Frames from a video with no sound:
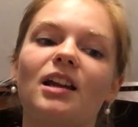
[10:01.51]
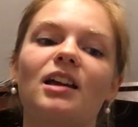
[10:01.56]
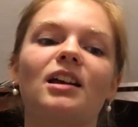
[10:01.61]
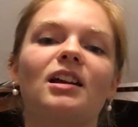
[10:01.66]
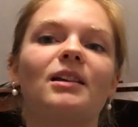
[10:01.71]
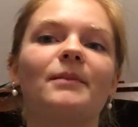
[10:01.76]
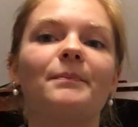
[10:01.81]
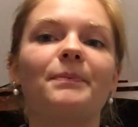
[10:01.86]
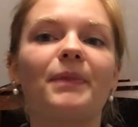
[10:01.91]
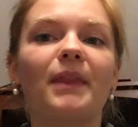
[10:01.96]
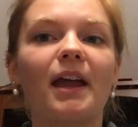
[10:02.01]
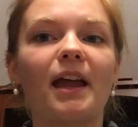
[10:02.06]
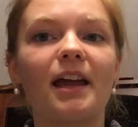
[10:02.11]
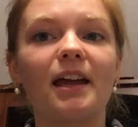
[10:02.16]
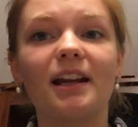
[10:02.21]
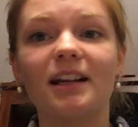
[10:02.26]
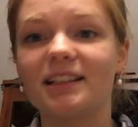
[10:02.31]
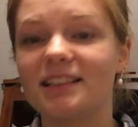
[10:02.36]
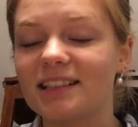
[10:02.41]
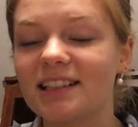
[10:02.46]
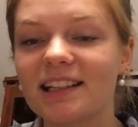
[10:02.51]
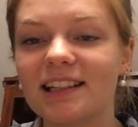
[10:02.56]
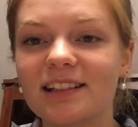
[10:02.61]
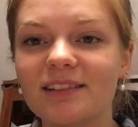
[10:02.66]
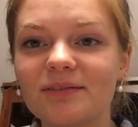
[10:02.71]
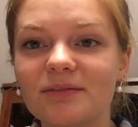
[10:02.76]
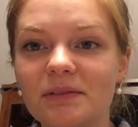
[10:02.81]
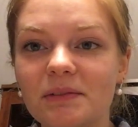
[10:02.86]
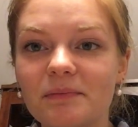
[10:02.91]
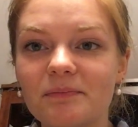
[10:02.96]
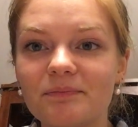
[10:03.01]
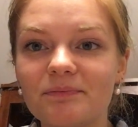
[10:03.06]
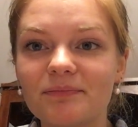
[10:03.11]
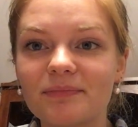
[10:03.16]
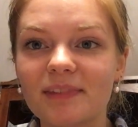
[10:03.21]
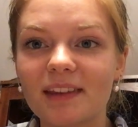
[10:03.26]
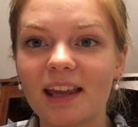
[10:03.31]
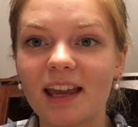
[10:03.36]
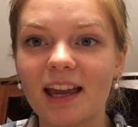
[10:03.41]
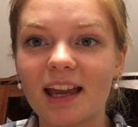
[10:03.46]
And I did.
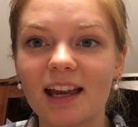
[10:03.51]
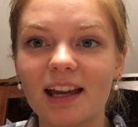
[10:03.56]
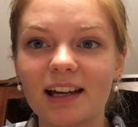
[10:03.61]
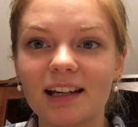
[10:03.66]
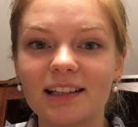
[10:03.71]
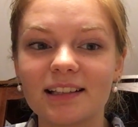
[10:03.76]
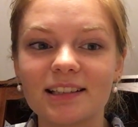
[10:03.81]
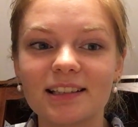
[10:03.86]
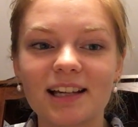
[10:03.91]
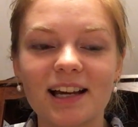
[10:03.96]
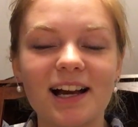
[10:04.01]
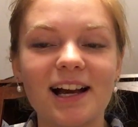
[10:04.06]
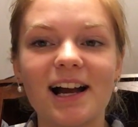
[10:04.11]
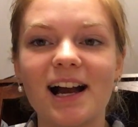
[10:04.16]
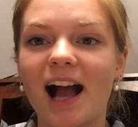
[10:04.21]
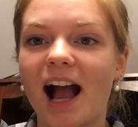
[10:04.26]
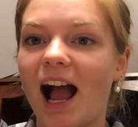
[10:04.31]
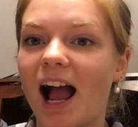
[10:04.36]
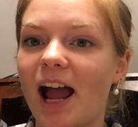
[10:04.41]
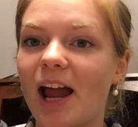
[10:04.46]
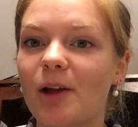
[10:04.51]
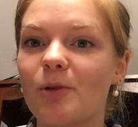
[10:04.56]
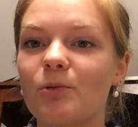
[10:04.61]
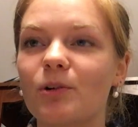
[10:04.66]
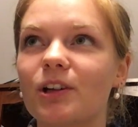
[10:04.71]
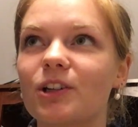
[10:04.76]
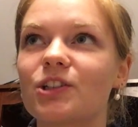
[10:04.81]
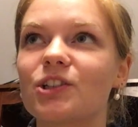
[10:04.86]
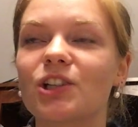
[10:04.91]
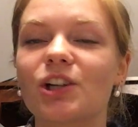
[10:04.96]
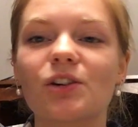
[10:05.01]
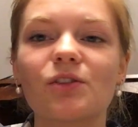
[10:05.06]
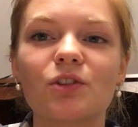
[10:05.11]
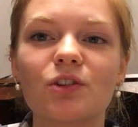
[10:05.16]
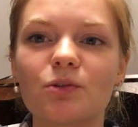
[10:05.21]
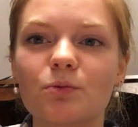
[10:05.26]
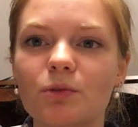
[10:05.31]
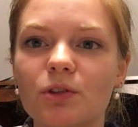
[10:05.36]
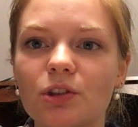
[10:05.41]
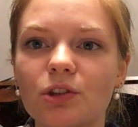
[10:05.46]
And I want to share
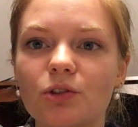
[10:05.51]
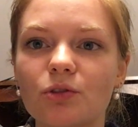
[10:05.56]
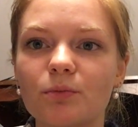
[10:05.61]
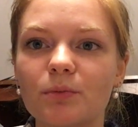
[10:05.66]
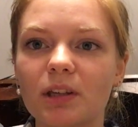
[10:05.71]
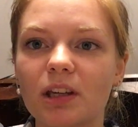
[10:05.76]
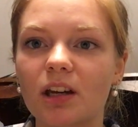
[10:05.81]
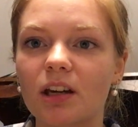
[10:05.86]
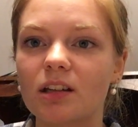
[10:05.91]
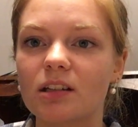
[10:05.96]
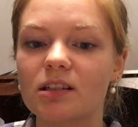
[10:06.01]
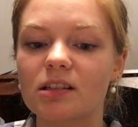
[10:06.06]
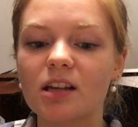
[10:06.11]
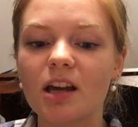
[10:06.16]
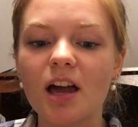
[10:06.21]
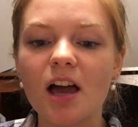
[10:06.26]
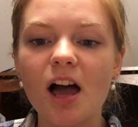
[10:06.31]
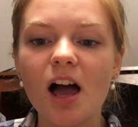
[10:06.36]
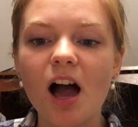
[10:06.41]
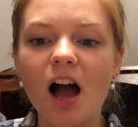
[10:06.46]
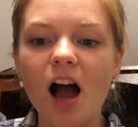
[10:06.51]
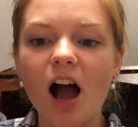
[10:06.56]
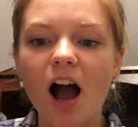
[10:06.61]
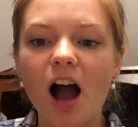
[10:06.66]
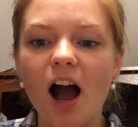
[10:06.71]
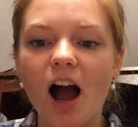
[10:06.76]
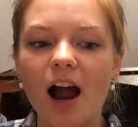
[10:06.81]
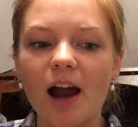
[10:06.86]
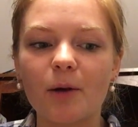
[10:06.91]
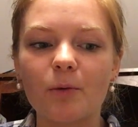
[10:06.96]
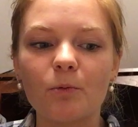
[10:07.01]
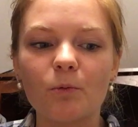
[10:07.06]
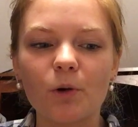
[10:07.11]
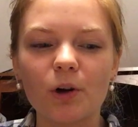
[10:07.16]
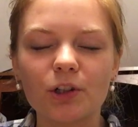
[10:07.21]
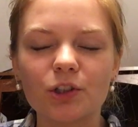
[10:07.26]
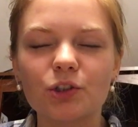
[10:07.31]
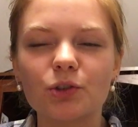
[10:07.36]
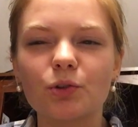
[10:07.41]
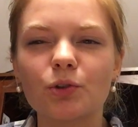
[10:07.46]
this with you because I
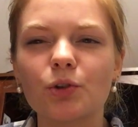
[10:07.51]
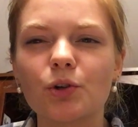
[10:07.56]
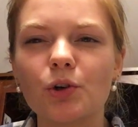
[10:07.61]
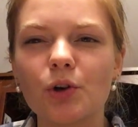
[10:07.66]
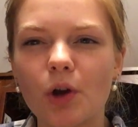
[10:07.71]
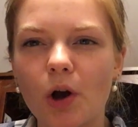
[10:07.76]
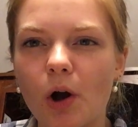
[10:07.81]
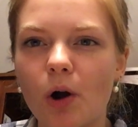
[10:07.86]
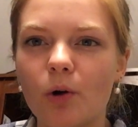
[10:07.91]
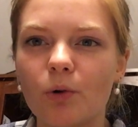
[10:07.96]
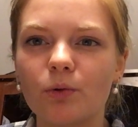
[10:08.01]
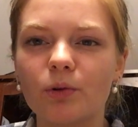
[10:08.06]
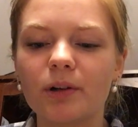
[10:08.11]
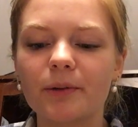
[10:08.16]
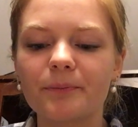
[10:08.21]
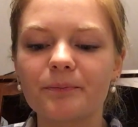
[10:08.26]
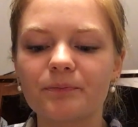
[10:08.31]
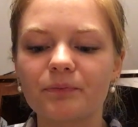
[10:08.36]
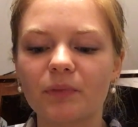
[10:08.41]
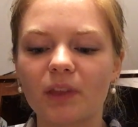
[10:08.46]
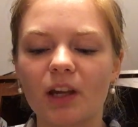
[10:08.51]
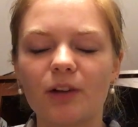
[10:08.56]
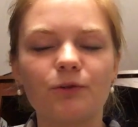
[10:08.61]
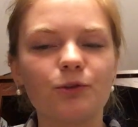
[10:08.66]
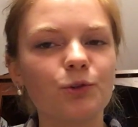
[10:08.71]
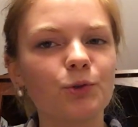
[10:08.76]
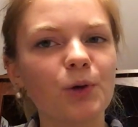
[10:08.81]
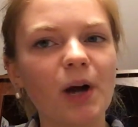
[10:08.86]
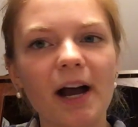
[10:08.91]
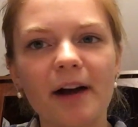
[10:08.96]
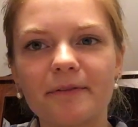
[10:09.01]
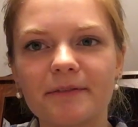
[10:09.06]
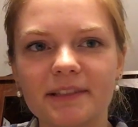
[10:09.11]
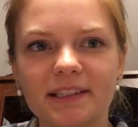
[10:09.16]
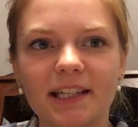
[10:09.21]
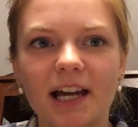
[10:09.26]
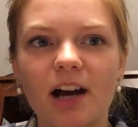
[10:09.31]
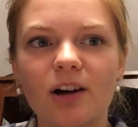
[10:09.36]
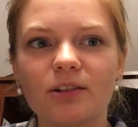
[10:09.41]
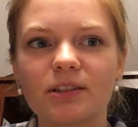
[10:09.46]
want you to know, if you have
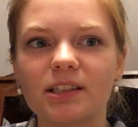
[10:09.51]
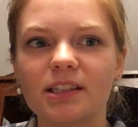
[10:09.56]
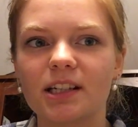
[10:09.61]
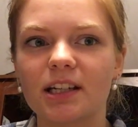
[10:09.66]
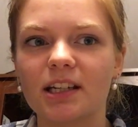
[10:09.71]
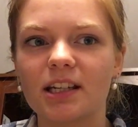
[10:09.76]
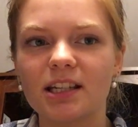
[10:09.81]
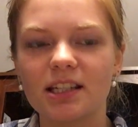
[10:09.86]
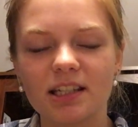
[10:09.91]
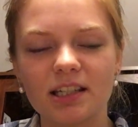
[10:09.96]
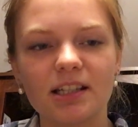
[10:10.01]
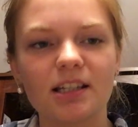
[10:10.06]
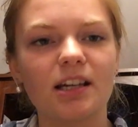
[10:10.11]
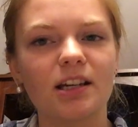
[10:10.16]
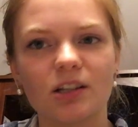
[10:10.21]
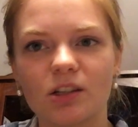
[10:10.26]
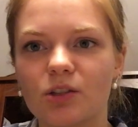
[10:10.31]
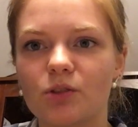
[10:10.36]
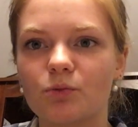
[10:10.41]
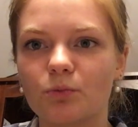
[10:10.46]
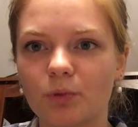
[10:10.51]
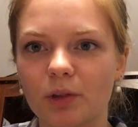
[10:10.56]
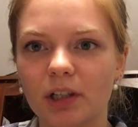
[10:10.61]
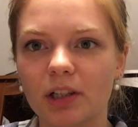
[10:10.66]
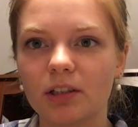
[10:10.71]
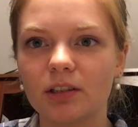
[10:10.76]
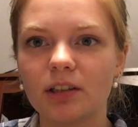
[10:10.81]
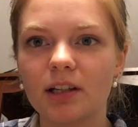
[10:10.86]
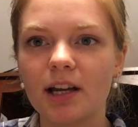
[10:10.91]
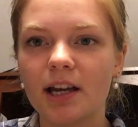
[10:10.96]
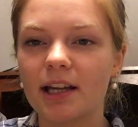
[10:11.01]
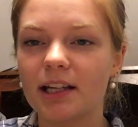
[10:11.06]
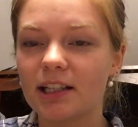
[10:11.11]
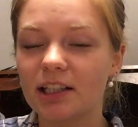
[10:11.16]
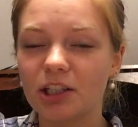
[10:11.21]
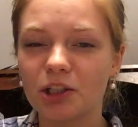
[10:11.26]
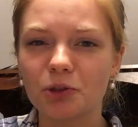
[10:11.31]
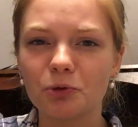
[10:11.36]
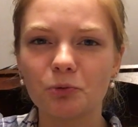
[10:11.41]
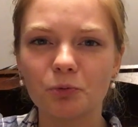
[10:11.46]
doubts, like, he is real and
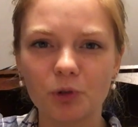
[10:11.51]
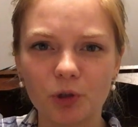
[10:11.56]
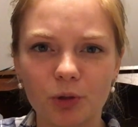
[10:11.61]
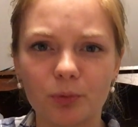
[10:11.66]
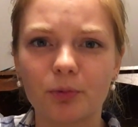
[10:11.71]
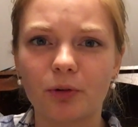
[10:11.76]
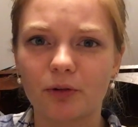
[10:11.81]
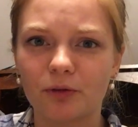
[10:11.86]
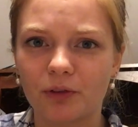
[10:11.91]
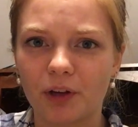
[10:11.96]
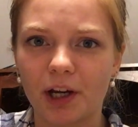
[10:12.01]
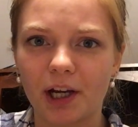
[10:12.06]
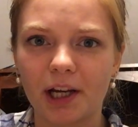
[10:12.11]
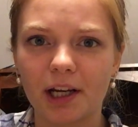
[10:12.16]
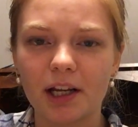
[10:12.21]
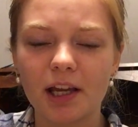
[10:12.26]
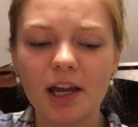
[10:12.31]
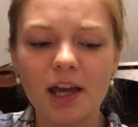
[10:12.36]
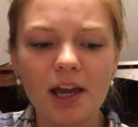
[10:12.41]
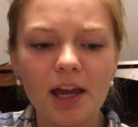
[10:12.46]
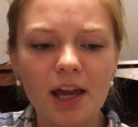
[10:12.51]
he will provide.